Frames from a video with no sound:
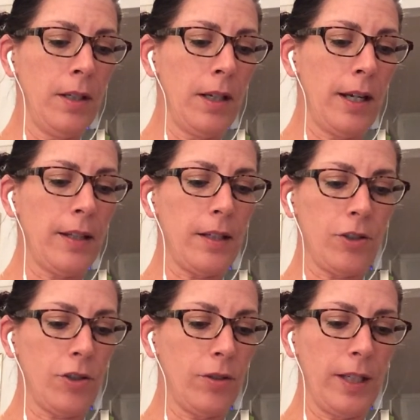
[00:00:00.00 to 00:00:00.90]
I thought
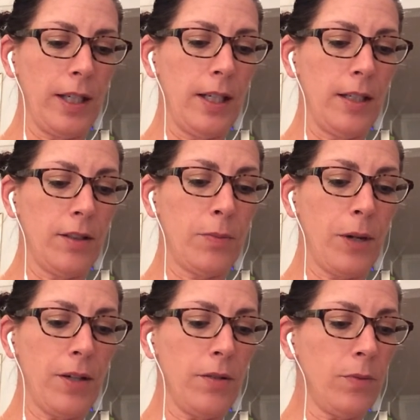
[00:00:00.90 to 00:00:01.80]
sure that he had
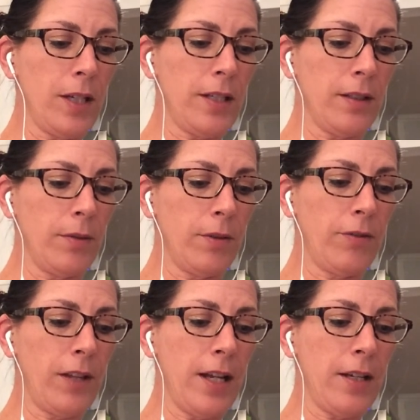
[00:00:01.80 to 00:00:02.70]
sprouted wings and was
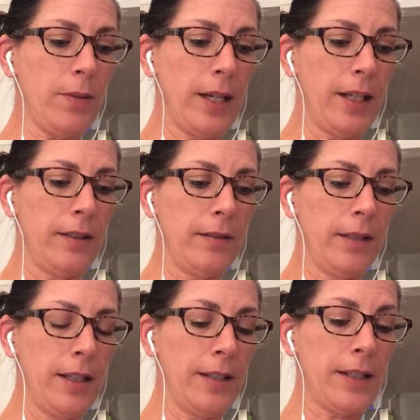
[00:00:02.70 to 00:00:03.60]
flying away.
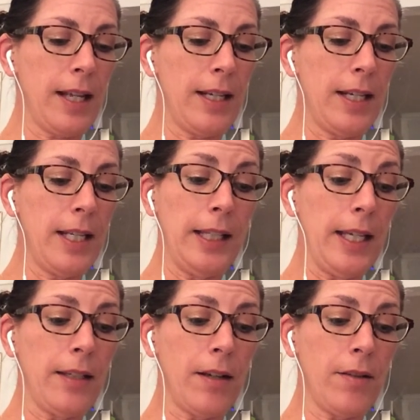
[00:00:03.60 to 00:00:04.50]
Instead, he
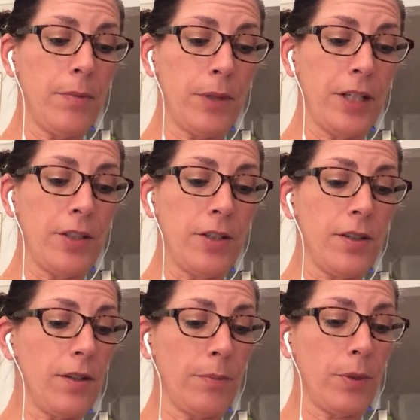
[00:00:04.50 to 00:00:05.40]
lit on the branches
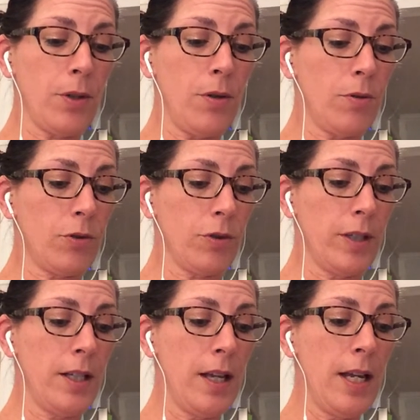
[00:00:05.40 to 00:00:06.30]
of the bur oak
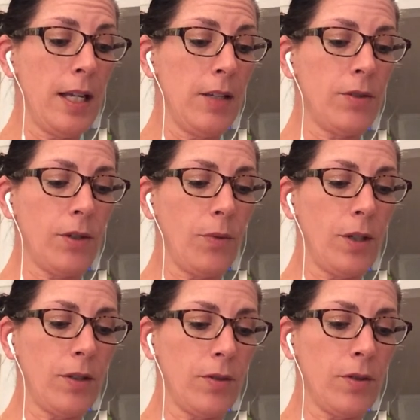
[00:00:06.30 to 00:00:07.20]
tree. Using one
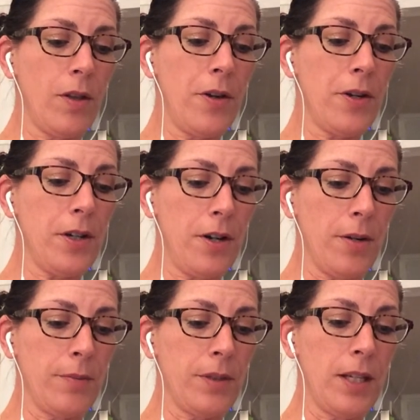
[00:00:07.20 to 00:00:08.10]
of those long
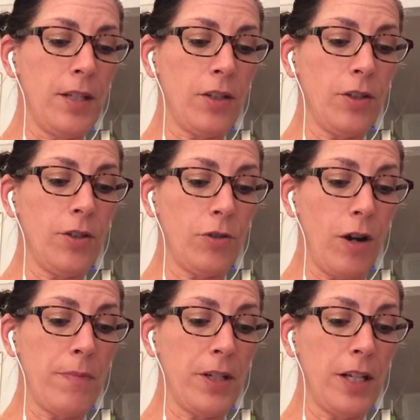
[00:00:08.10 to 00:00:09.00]
arms, he started
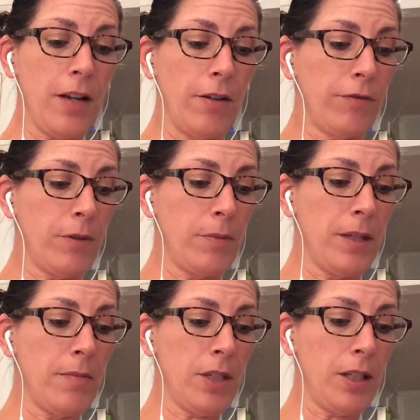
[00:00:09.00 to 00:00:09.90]
dropping down from
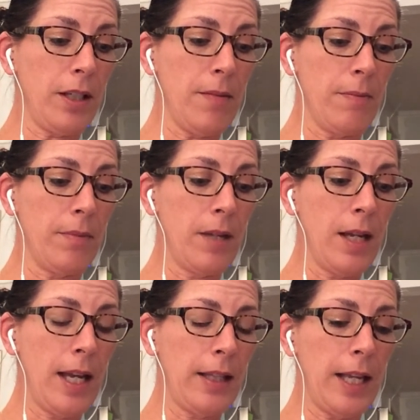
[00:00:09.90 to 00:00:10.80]
limb to limb
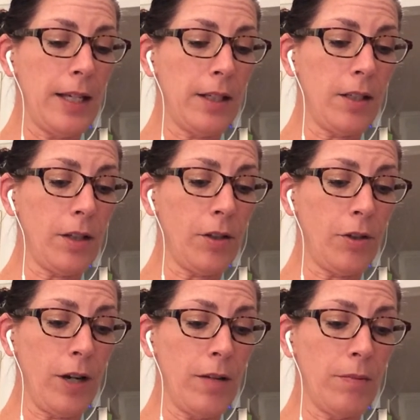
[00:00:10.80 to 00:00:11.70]
and landed on the
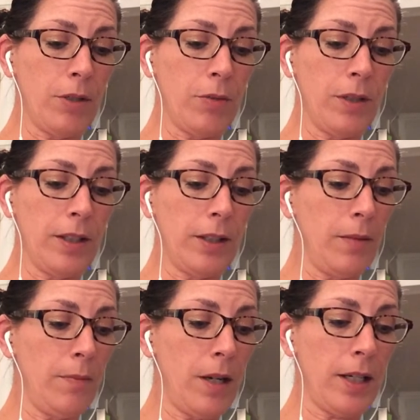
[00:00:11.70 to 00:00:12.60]
ground between the
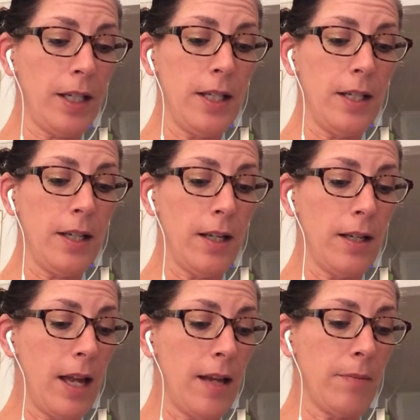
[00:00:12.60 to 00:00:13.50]
little monkey
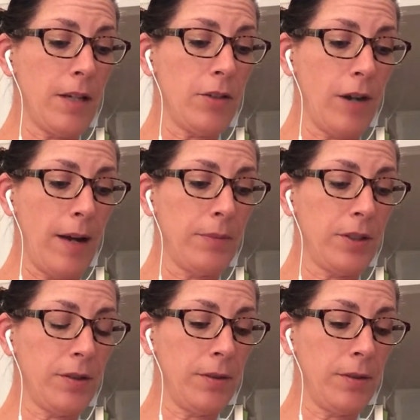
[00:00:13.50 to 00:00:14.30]
and my traps.